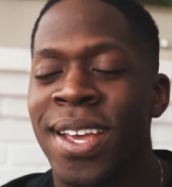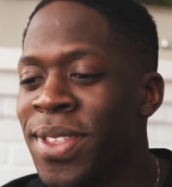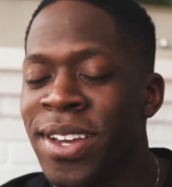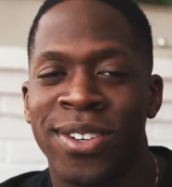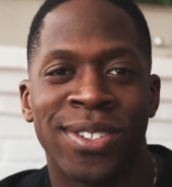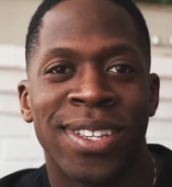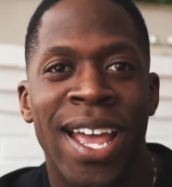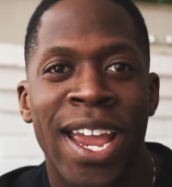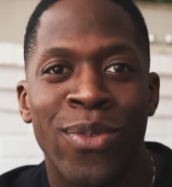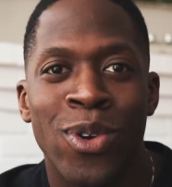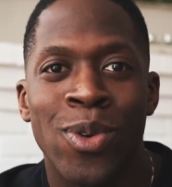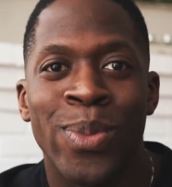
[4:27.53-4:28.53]
There's
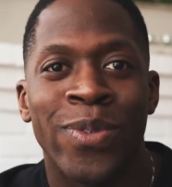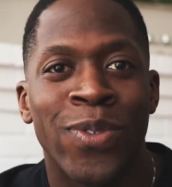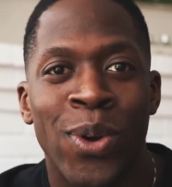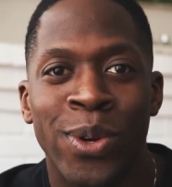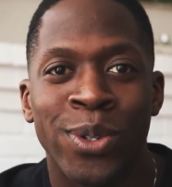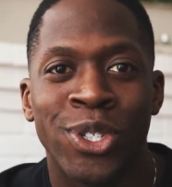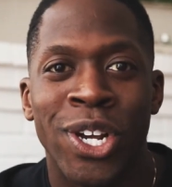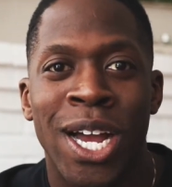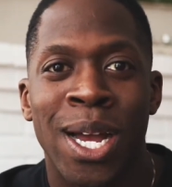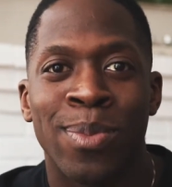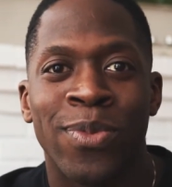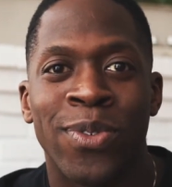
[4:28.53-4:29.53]
Lightroom and
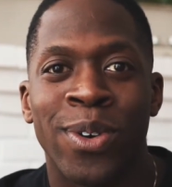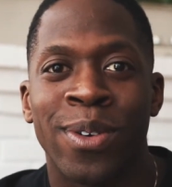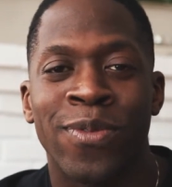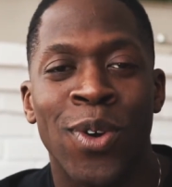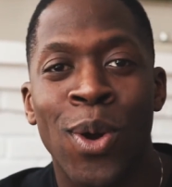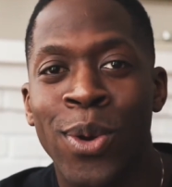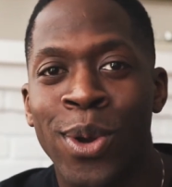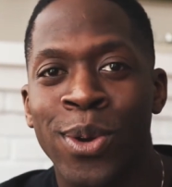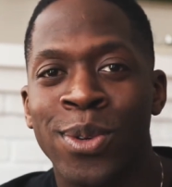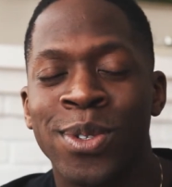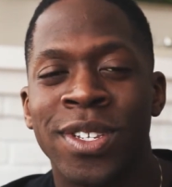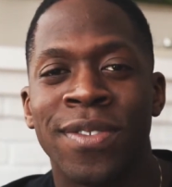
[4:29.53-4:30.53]
Photoshop for
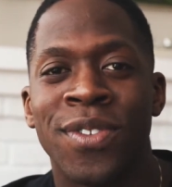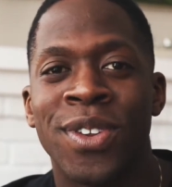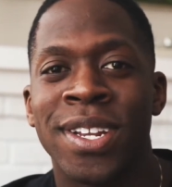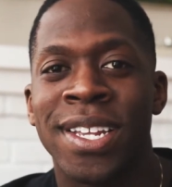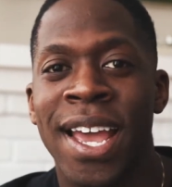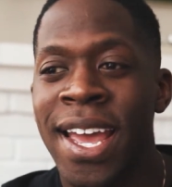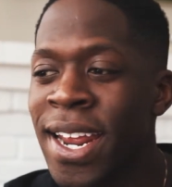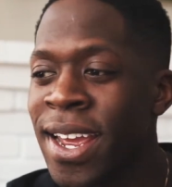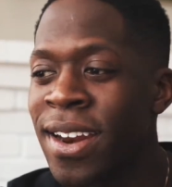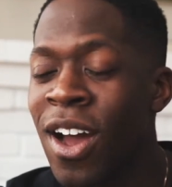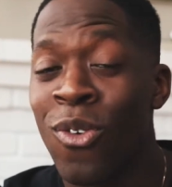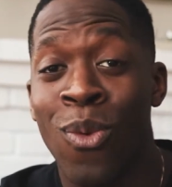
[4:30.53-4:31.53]
photos if you need to
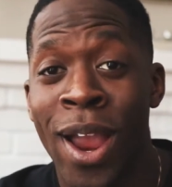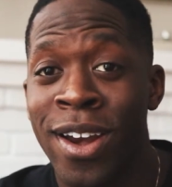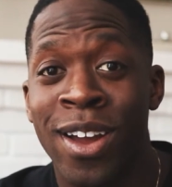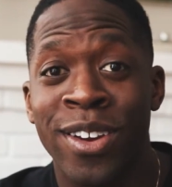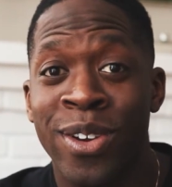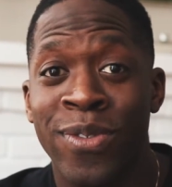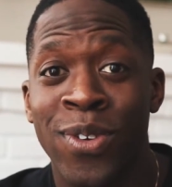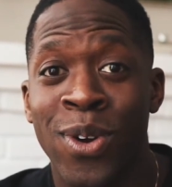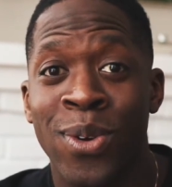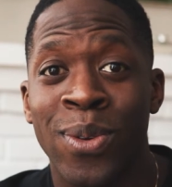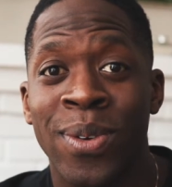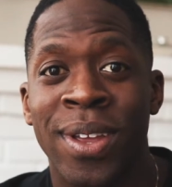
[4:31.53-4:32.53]
edit right on your
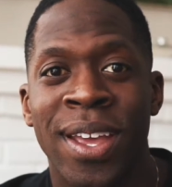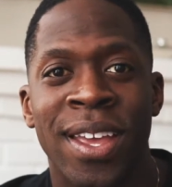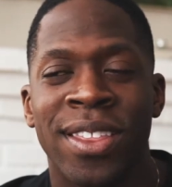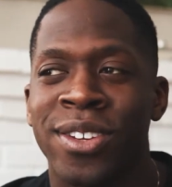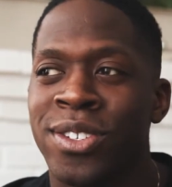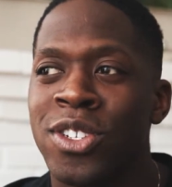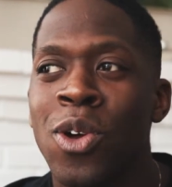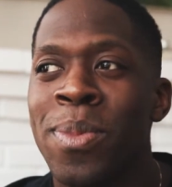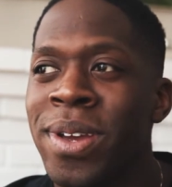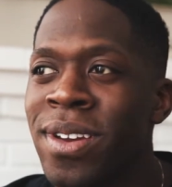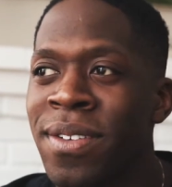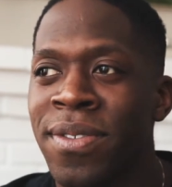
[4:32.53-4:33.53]
phone. There's so
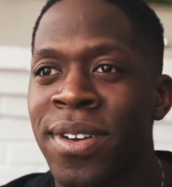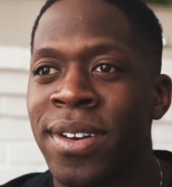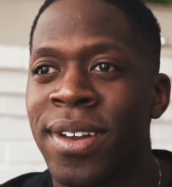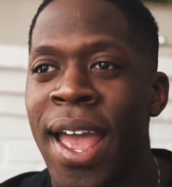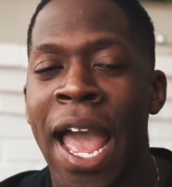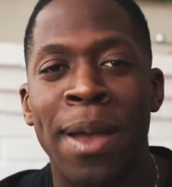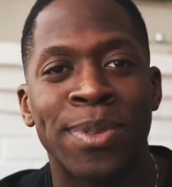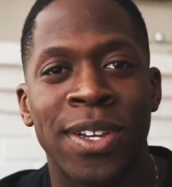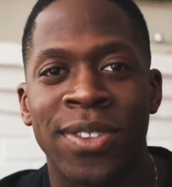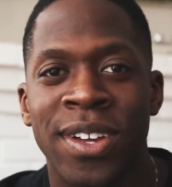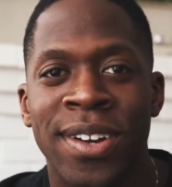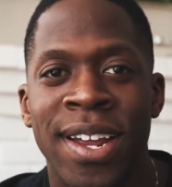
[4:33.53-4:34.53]
many different apps
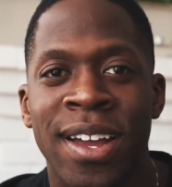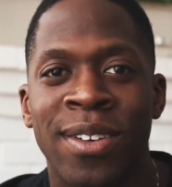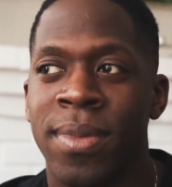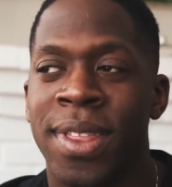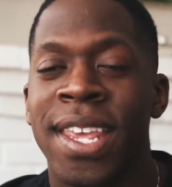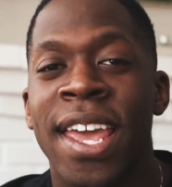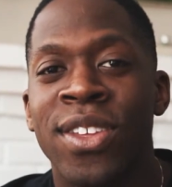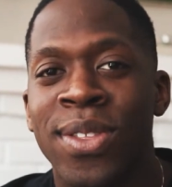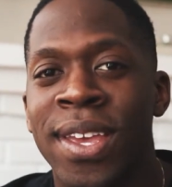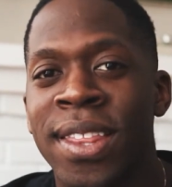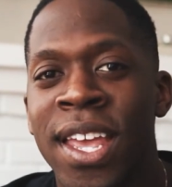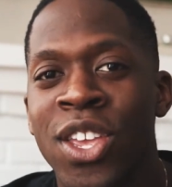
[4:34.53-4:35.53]
out there now. The other
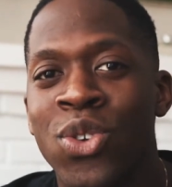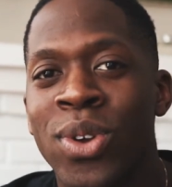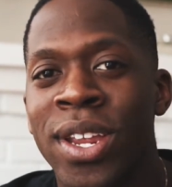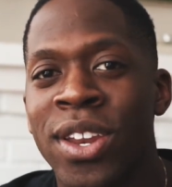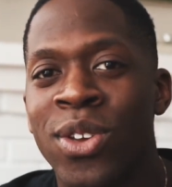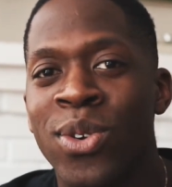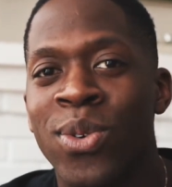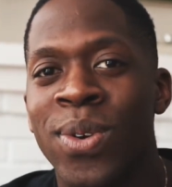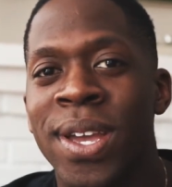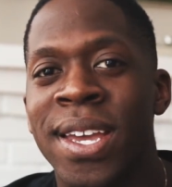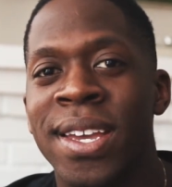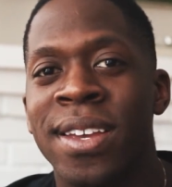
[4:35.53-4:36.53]
thing that you can do
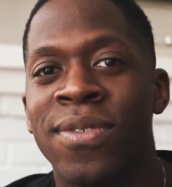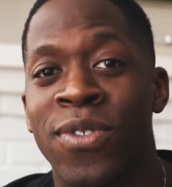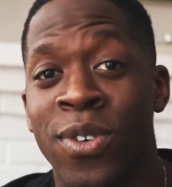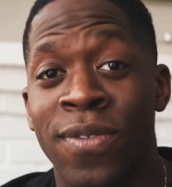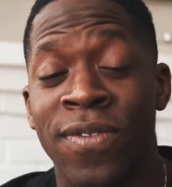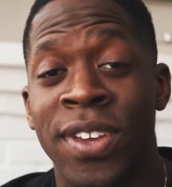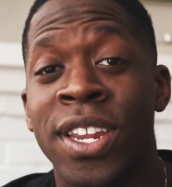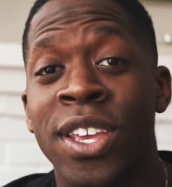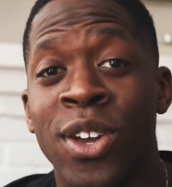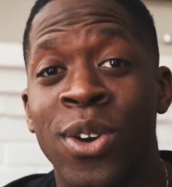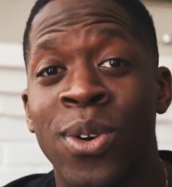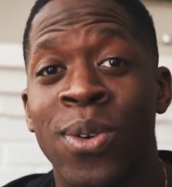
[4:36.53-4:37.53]
for
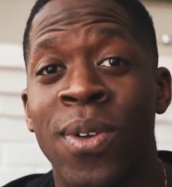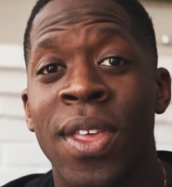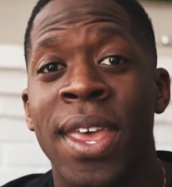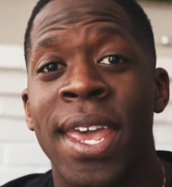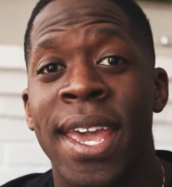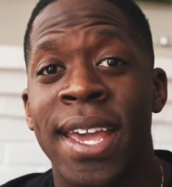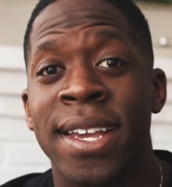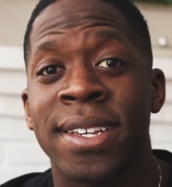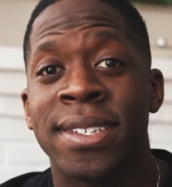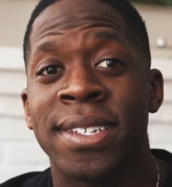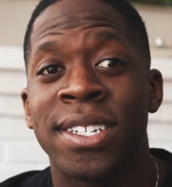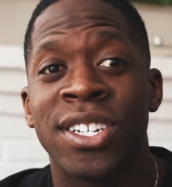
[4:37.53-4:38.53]
video
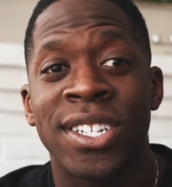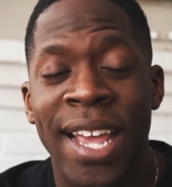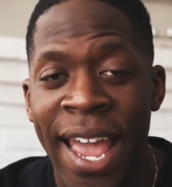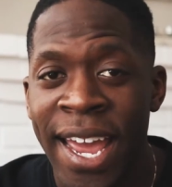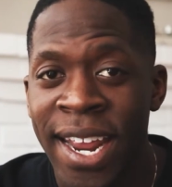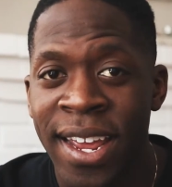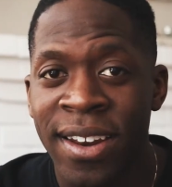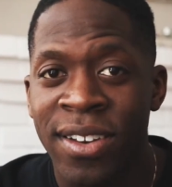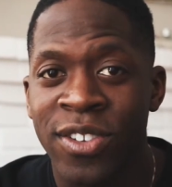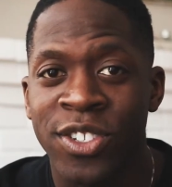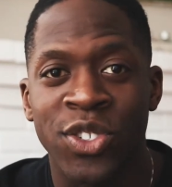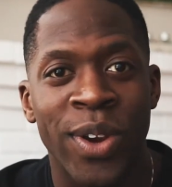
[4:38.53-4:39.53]
is to just edit
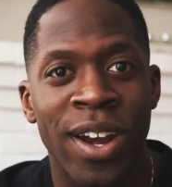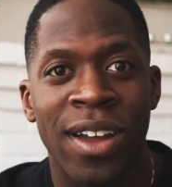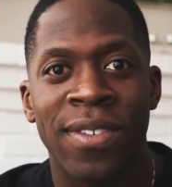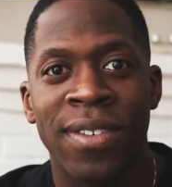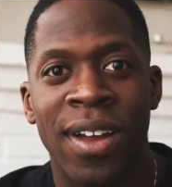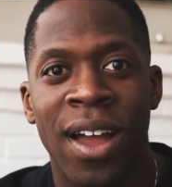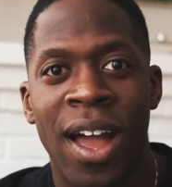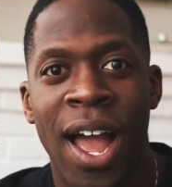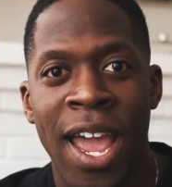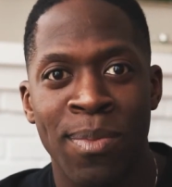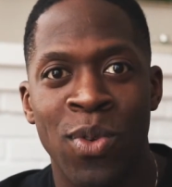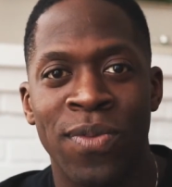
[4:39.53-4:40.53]
straight off of
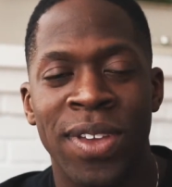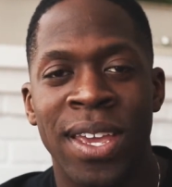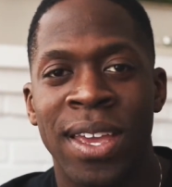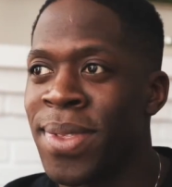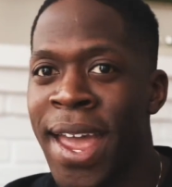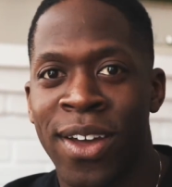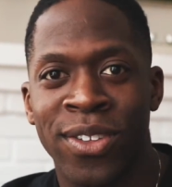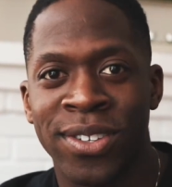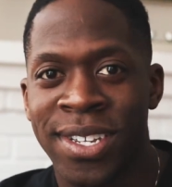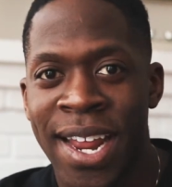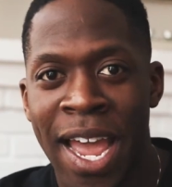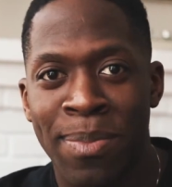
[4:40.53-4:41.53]
iMovie. Now there's
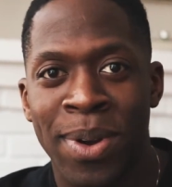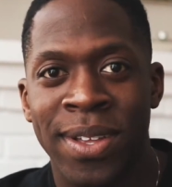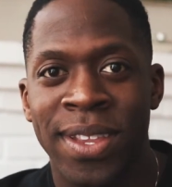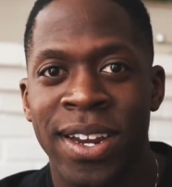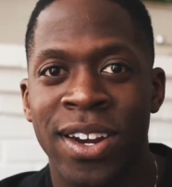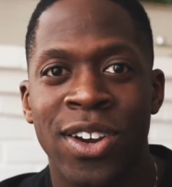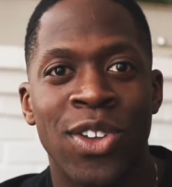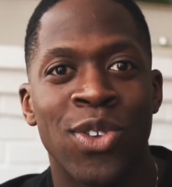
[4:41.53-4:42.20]
an app on there.